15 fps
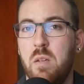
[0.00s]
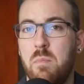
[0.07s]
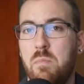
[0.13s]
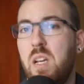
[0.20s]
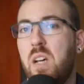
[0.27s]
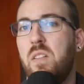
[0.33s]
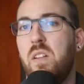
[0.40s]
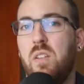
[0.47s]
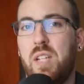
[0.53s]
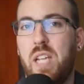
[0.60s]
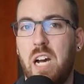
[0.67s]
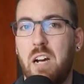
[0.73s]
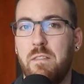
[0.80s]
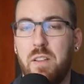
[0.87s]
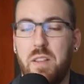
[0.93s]
be on the
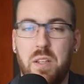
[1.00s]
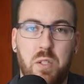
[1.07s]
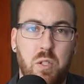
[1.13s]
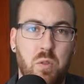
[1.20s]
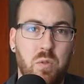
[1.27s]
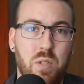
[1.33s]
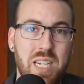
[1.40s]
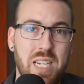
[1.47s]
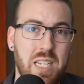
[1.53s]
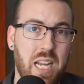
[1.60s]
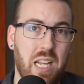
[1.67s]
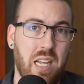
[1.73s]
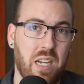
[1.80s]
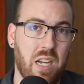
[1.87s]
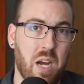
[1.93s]
lookout for this new
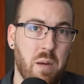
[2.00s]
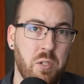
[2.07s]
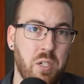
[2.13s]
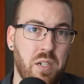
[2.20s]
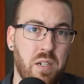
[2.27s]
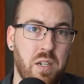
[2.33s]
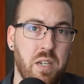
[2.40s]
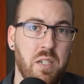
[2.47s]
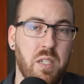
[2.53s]
detailing option